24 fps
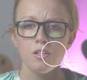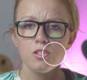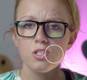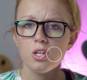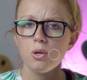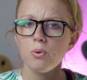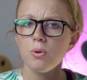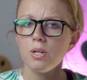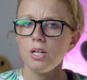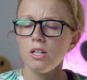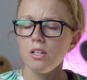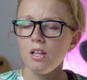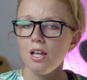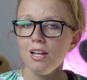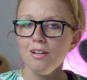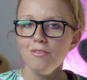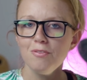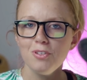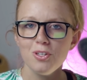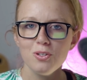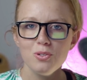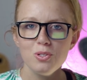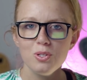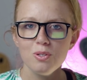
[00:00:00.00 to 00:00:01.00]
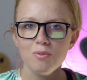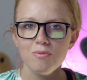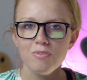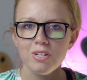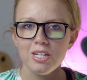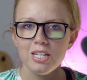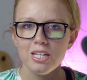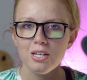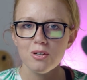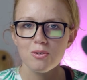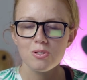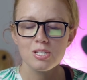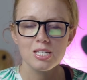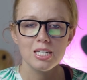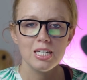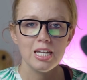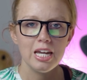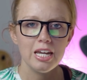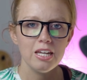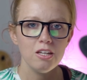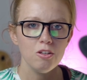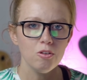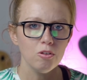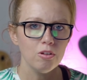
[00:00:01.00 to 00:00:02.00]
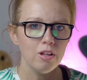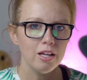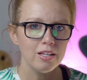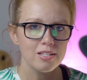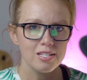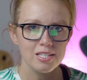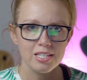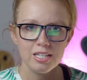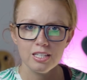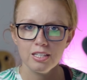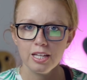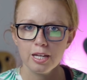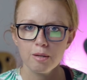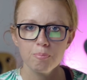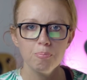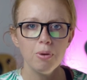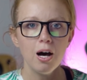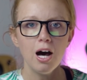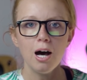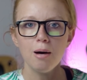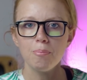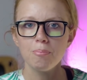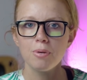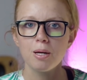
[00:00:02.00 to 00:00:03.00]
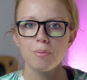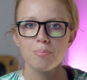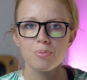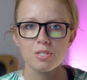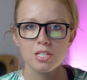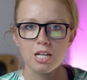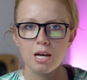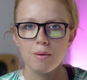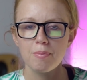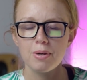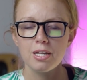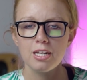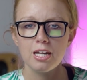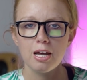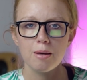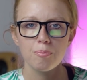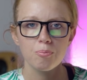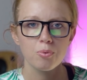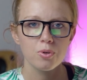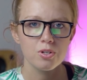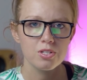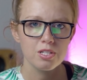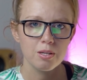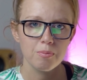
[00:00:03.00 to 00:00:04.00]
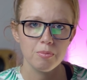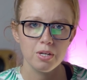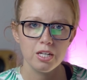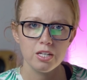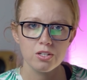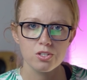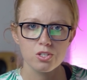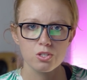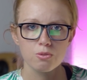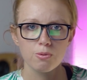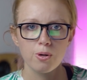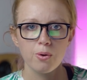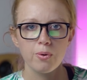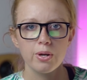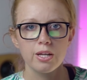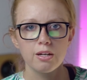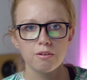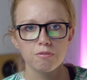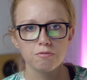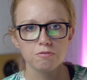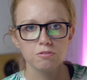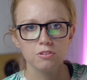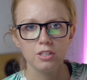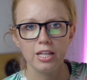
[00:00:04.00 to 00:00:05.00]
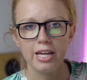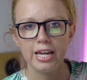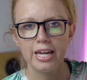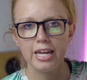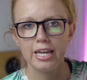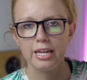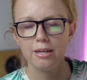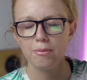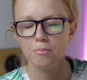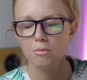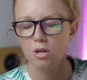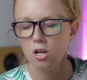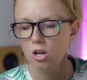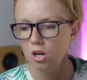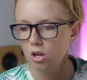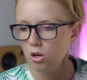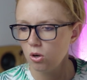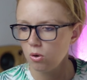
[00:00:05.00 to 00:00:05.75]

So, in a lot of YouTube videos today, you'll see like pop ups coming up where somebody is throwing a flame